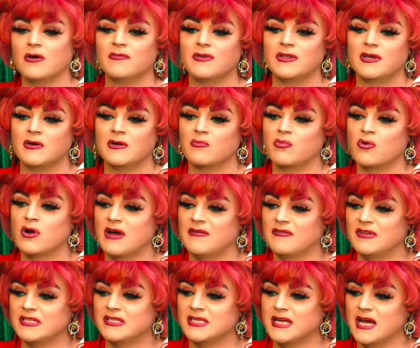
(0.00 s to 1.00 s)
over there in
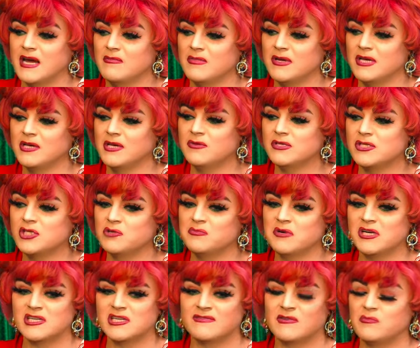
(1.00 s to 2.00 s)
Provincetown. But he was too
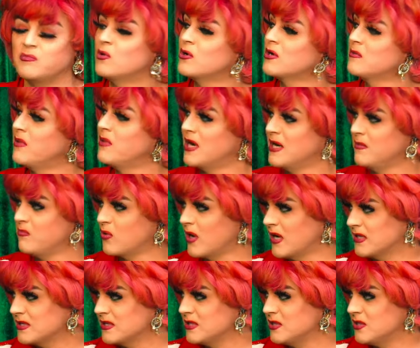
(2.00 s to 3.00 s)
much of a porta potty
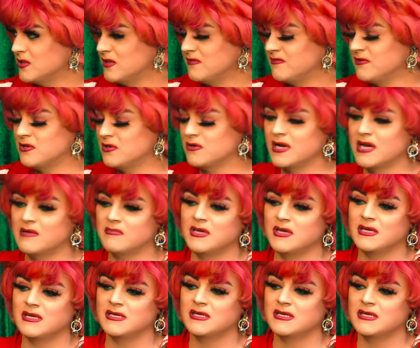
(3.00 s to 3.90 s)
prostitute, if you know what I mean.